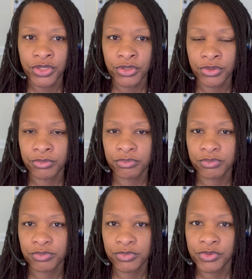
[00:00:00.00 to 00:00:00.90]
you're
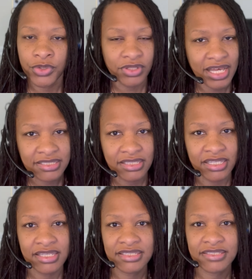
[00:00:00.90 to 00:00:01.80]
utilizing
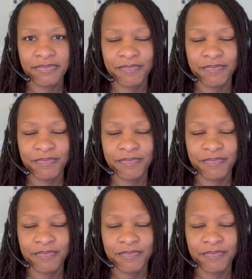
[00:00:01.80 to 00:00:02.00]
these